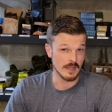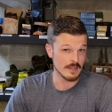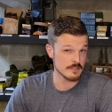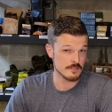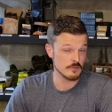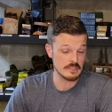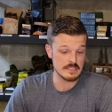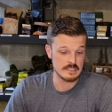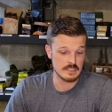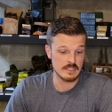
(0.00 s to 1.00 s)
as you can
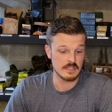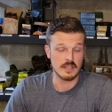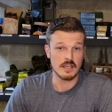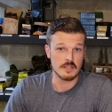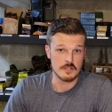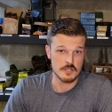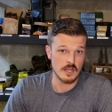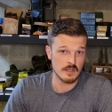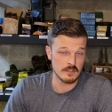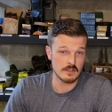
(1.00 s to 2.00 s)
see, a
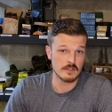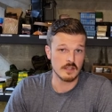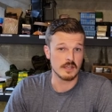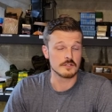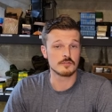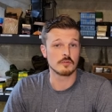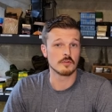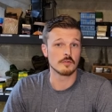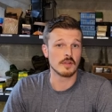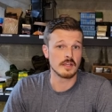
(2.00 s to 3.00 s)
shotgun at short
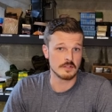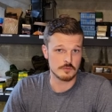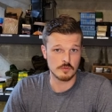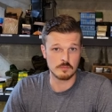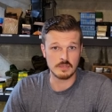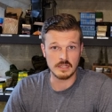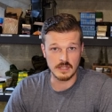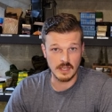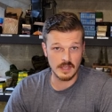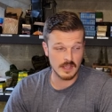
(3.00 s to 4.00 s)
range would be
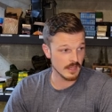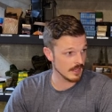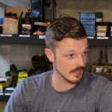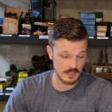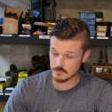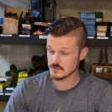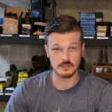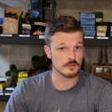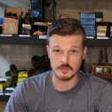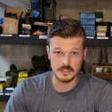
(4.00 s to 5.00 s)

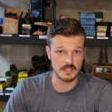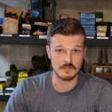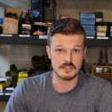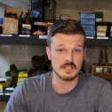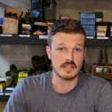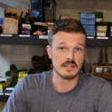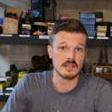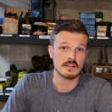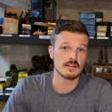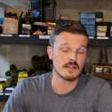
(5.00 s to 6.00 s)
absolutely
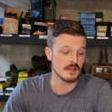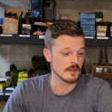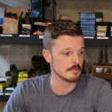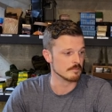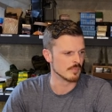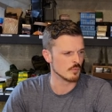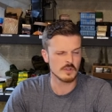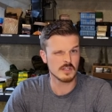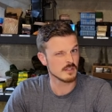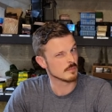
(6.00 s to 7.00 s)
devastating. We'll
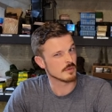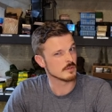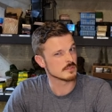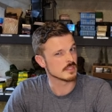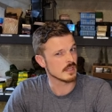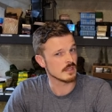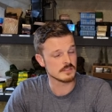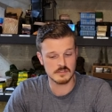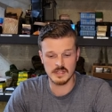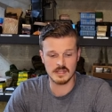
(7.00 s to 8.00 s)
get into the pros and
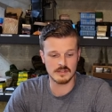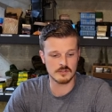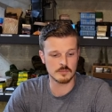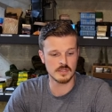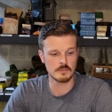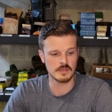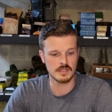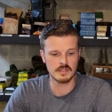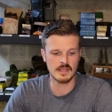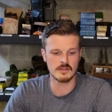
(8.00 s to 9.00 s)
cons on that in a little bit, but
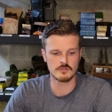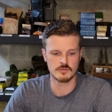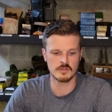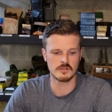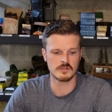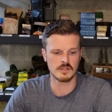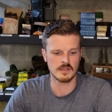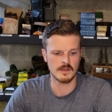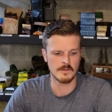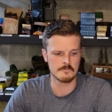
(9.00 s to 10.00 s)
in that
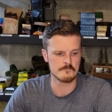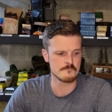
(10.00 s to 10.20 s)
drill,